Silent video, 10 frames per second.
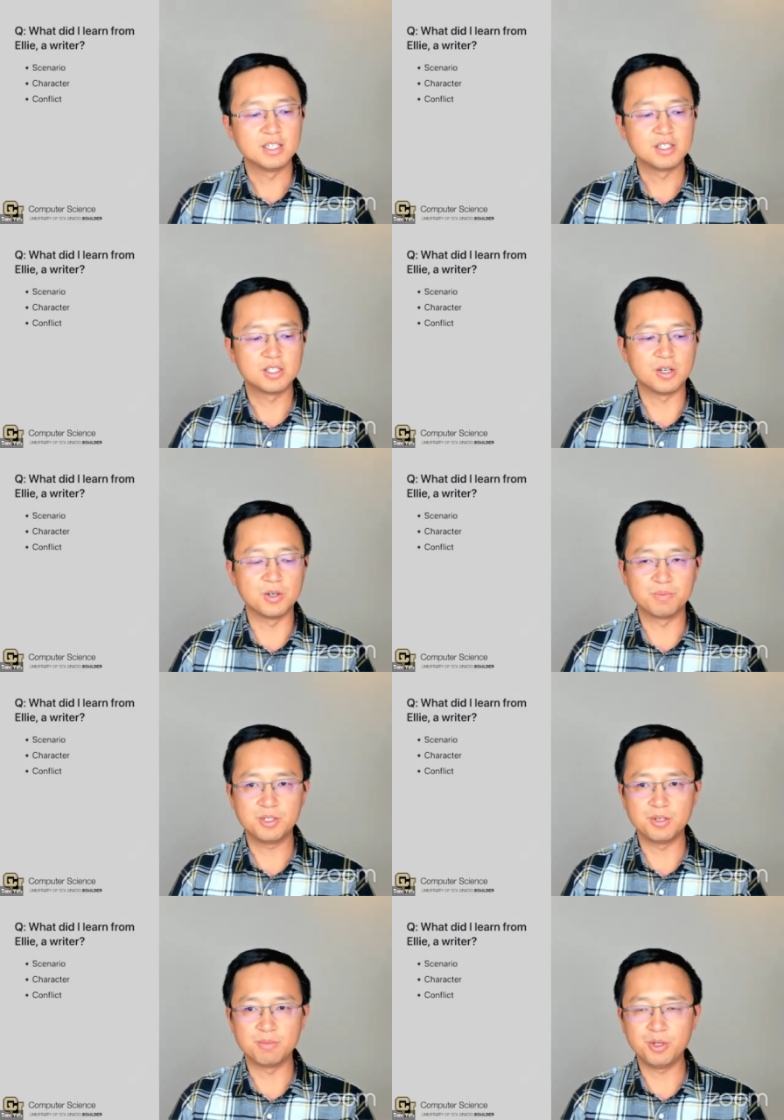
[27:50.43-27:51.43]
So
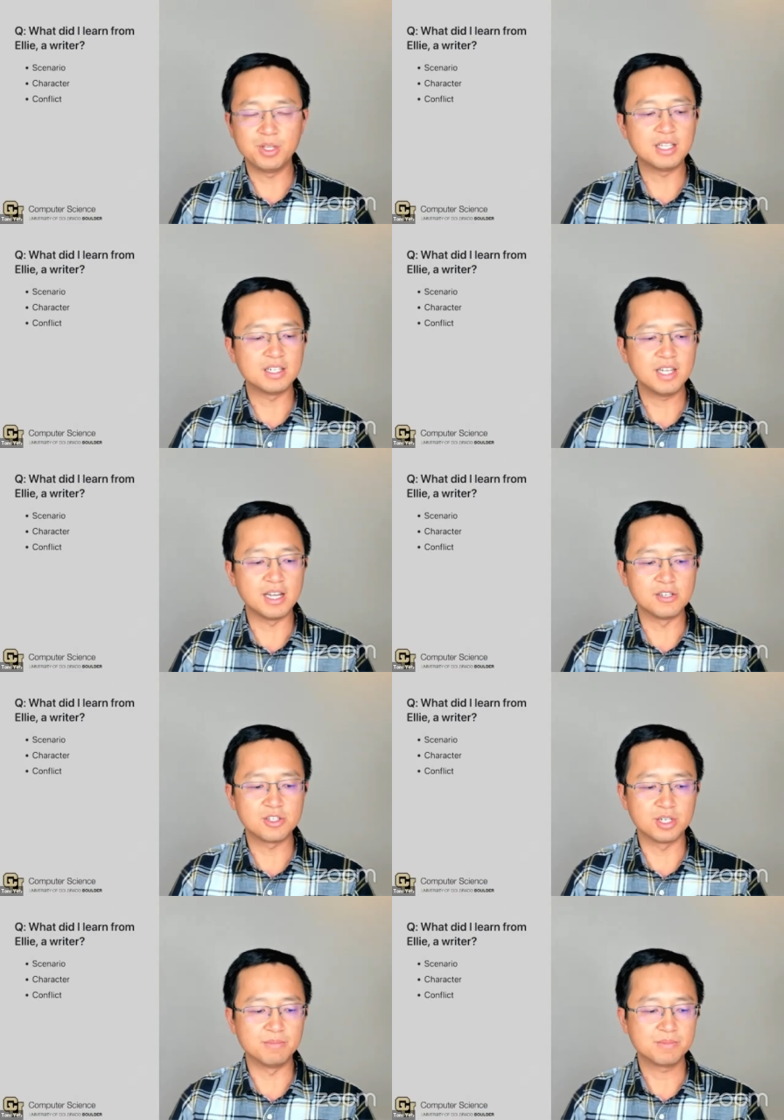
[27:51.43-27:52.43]
to build out the
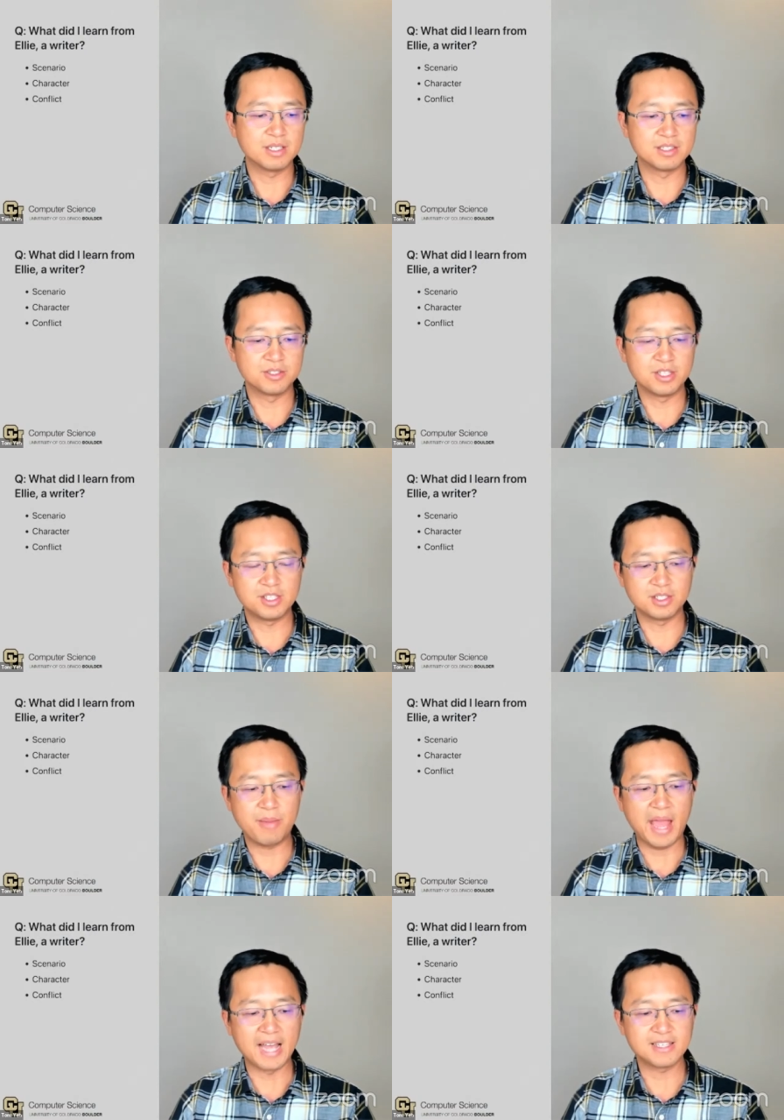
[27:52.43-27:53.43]
tension, so this is a
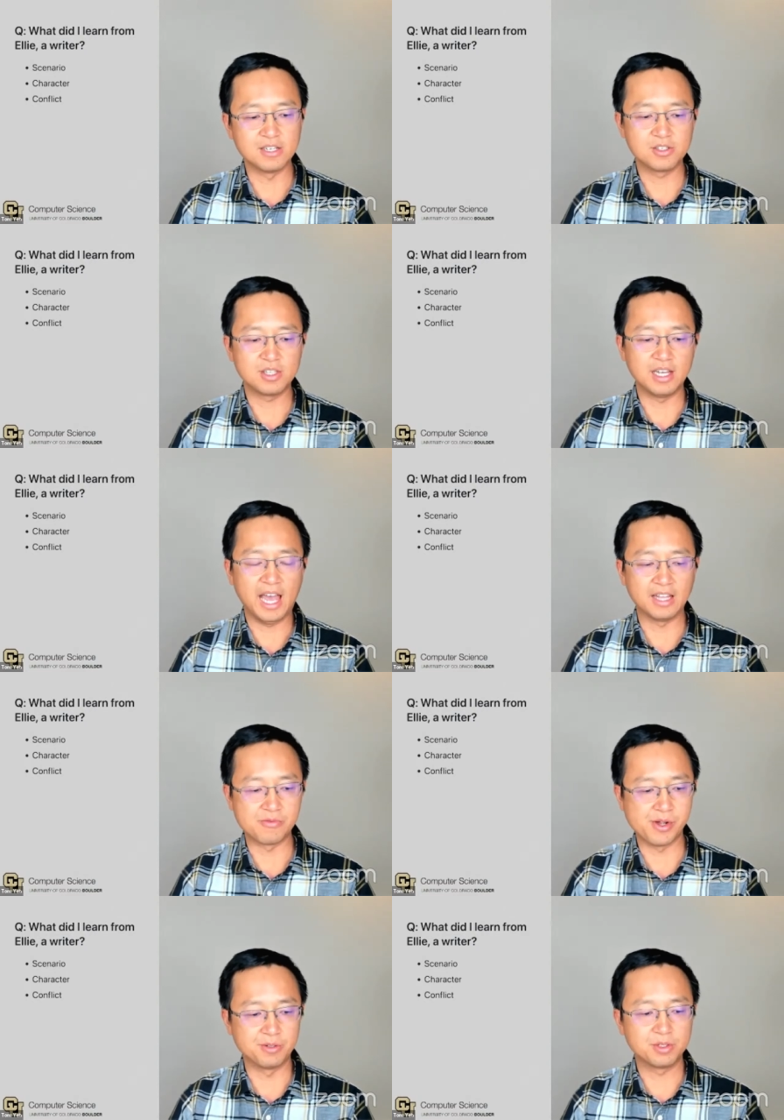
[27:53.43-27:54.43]
passage that Ellie
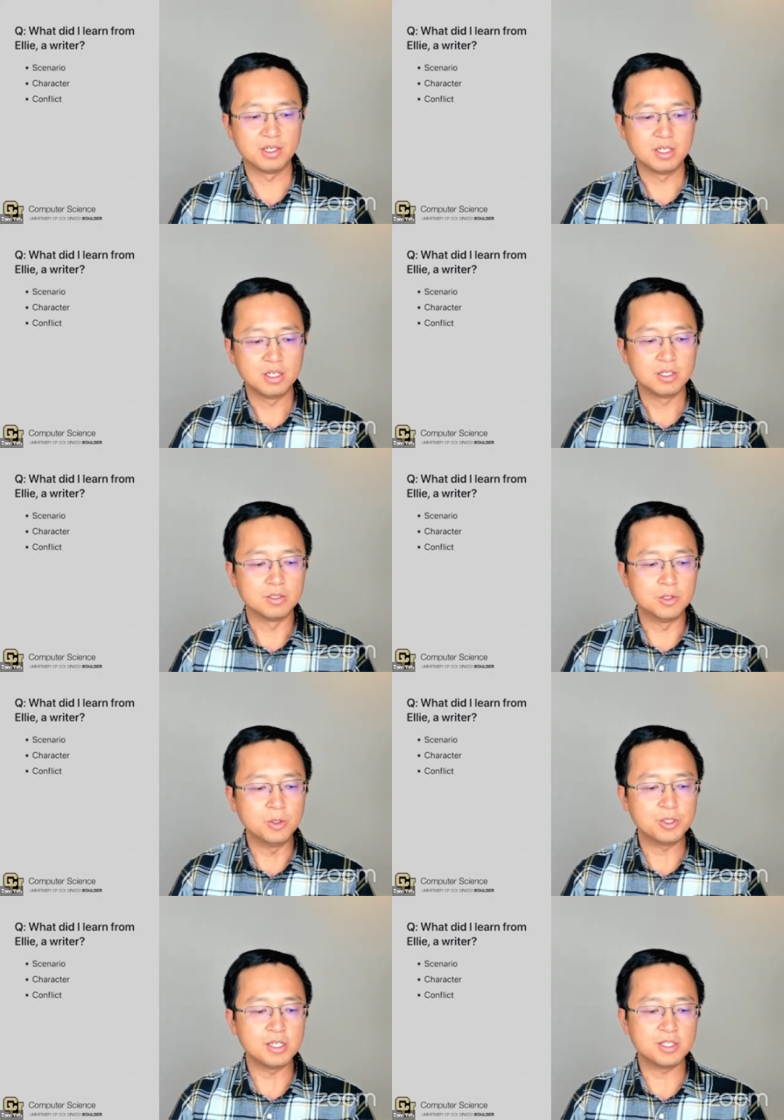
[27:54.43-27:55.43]
wrote.
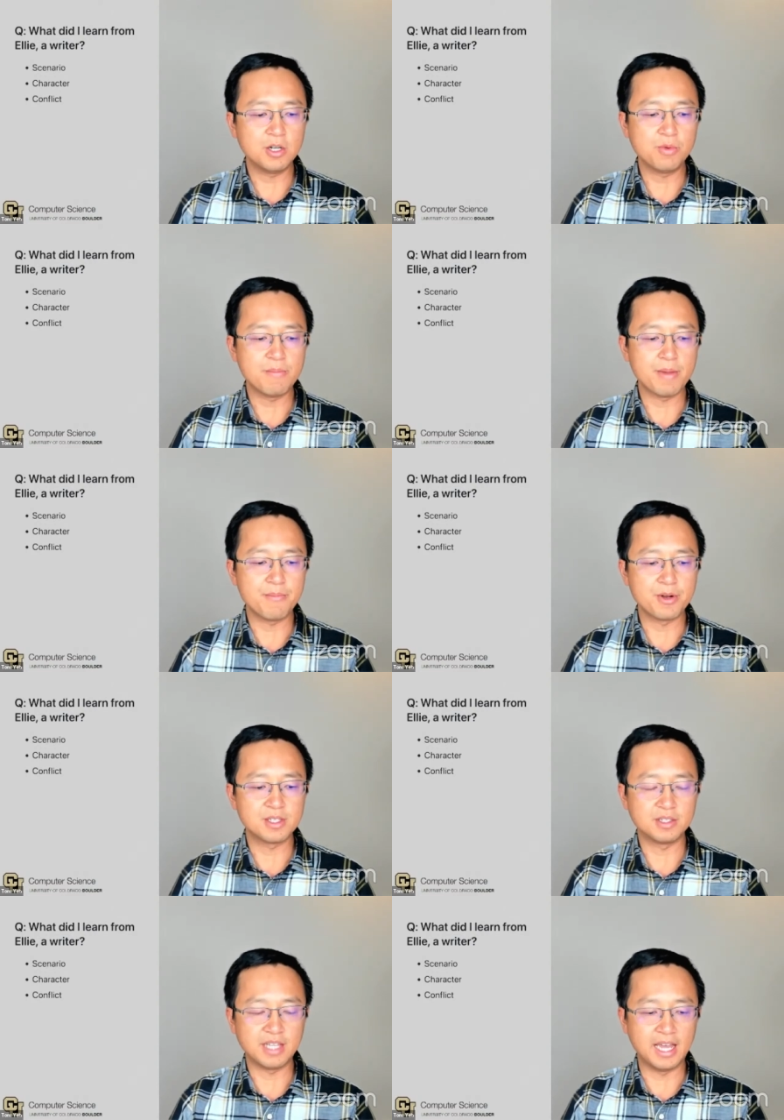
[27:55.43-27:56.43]
Lucy still remembers
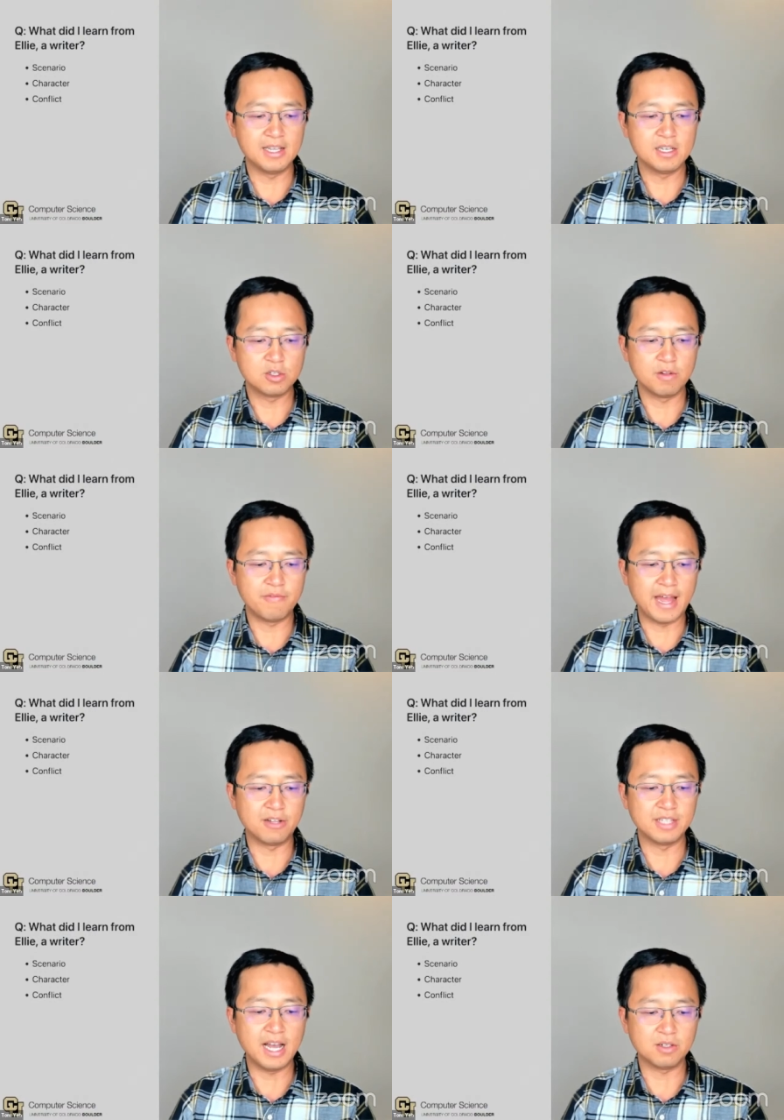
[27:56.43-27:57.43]
the day she
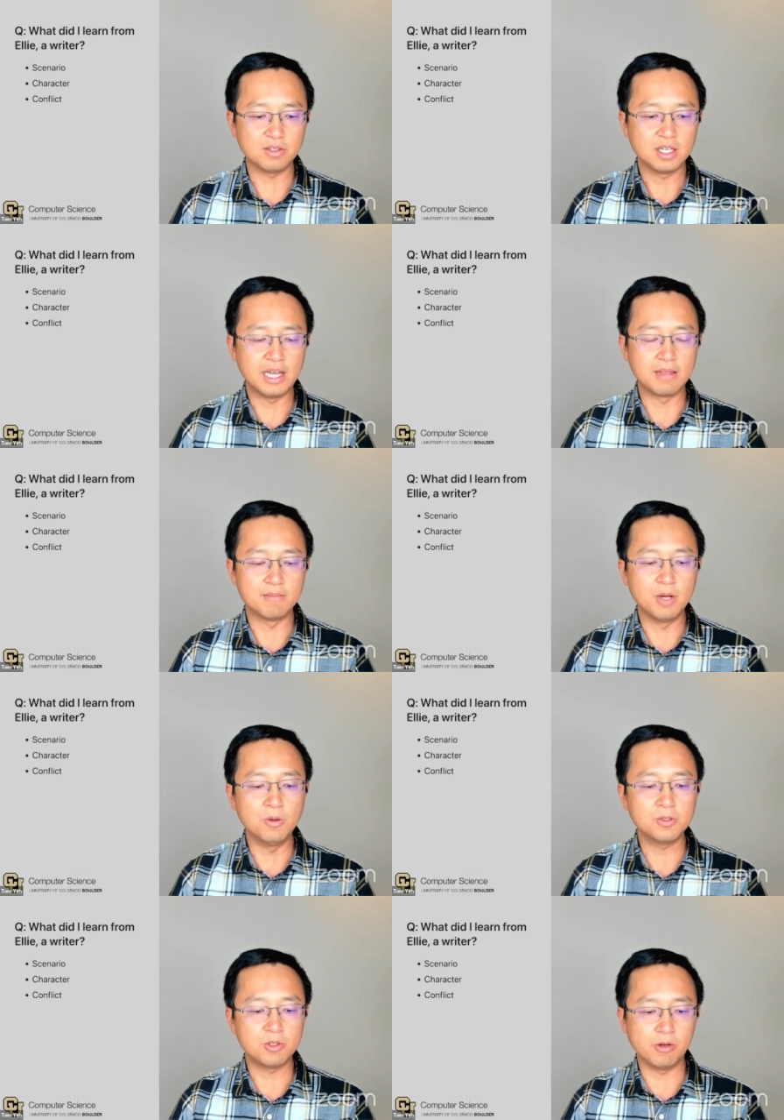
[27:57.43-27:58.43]
found out that
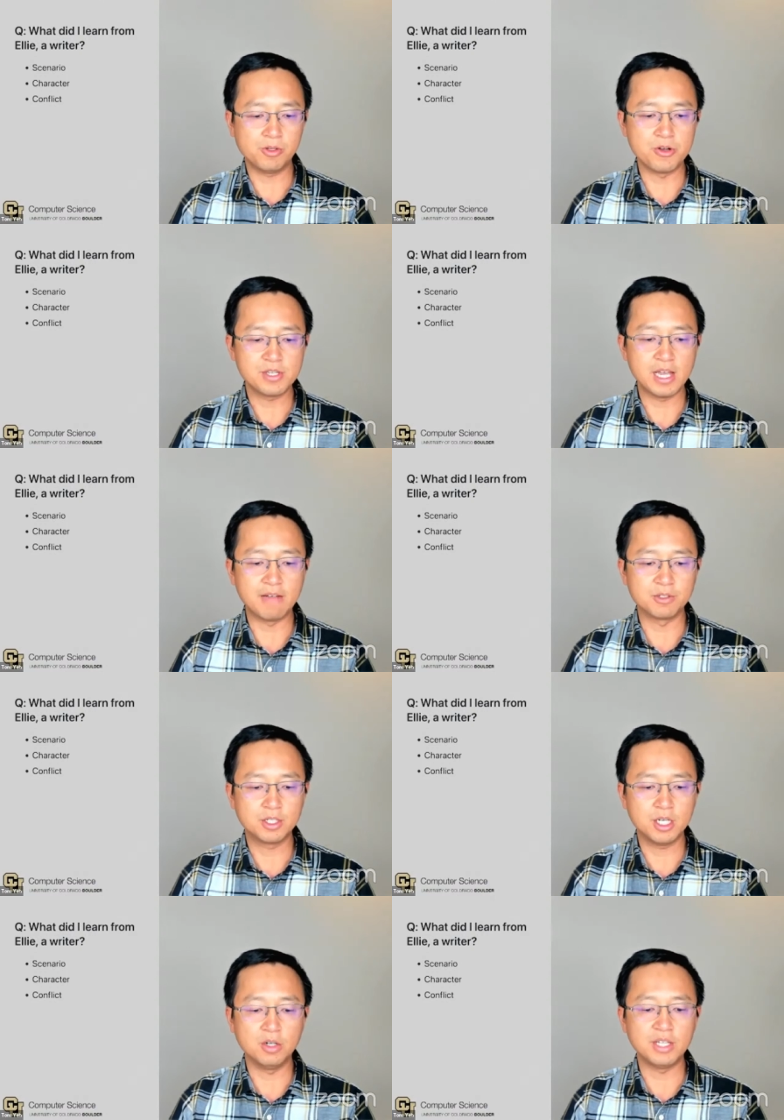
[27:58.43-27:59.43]
most shelters have to
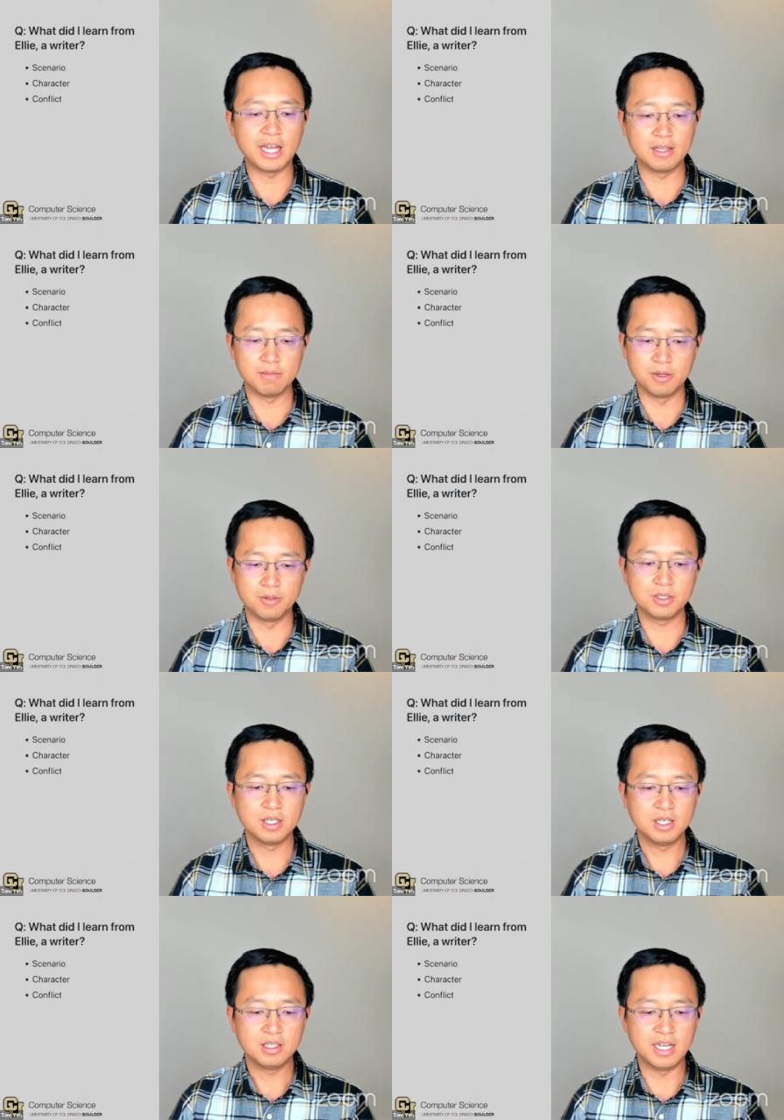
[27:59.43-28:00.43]
kill the animals
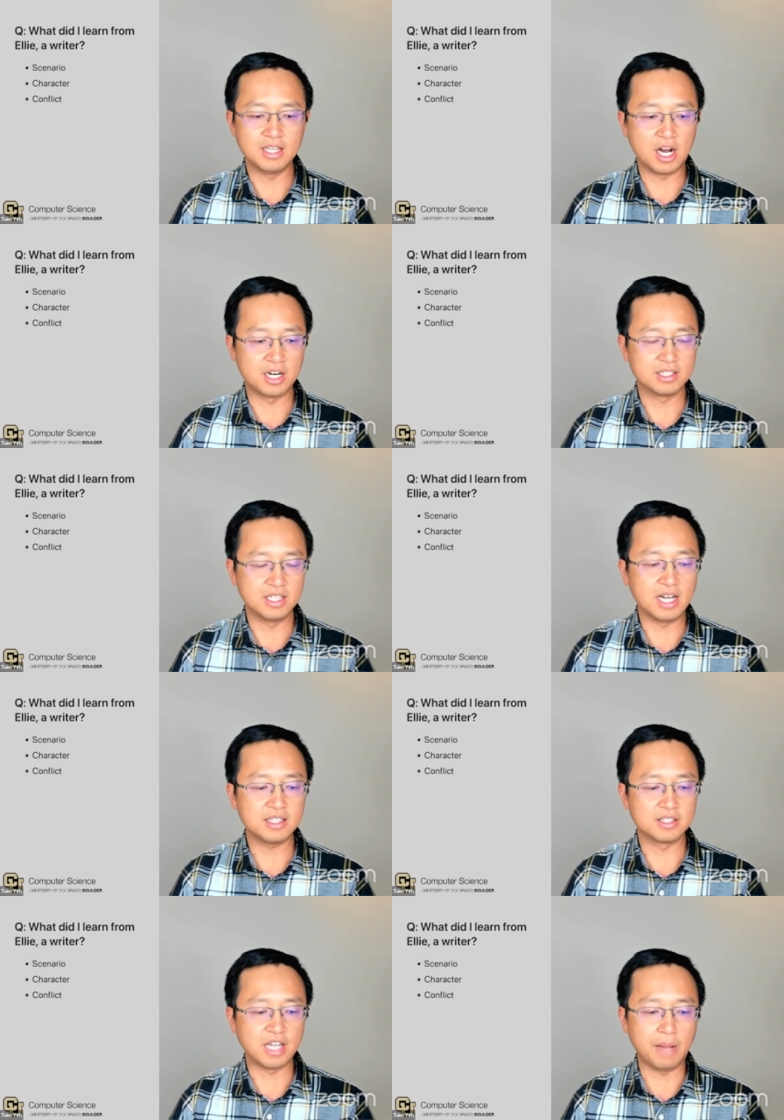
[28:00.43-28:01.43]
that are not
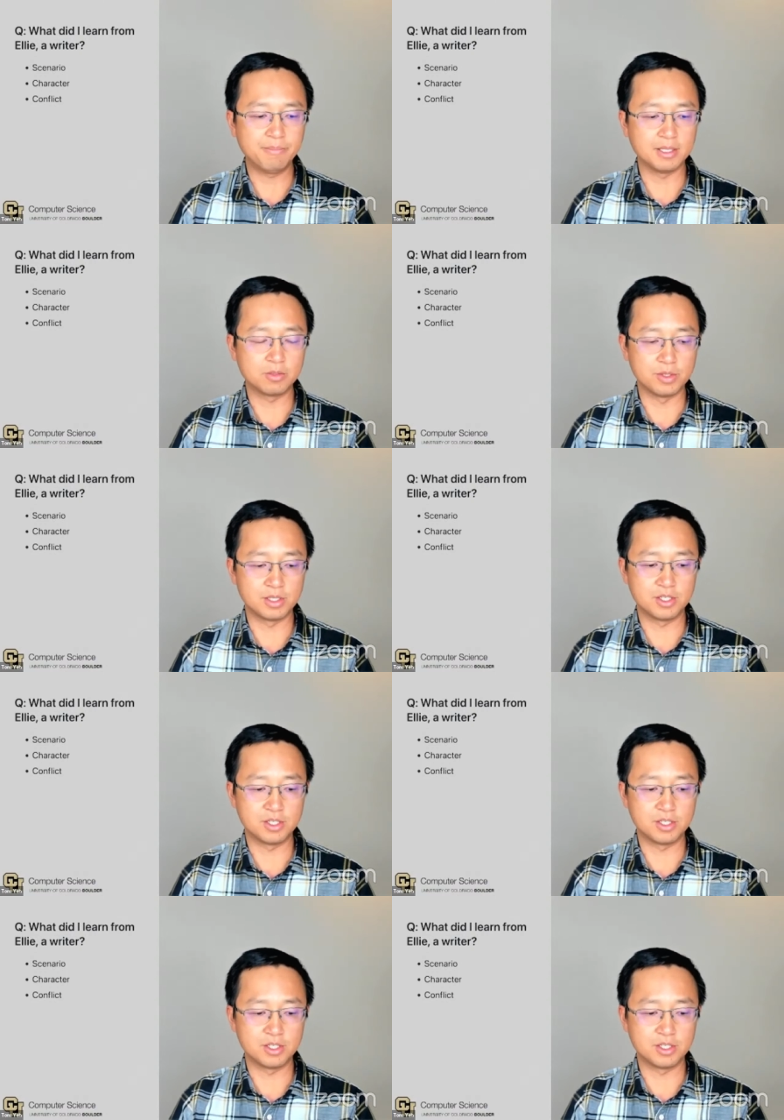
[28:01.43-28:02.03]
adopted with